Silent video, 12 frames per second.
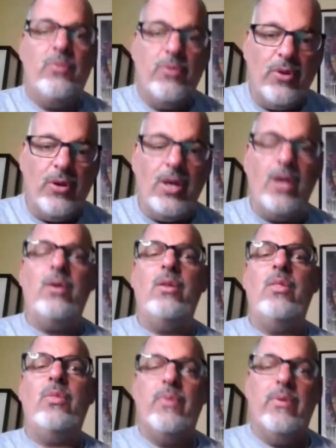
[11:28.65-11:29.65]
through your
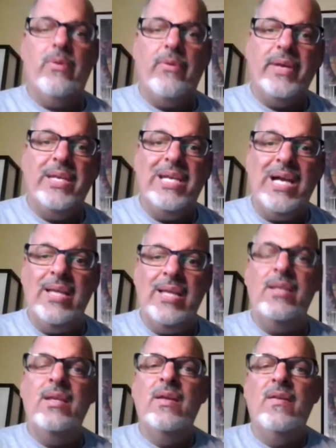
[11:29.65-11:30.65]
heart, through your gut,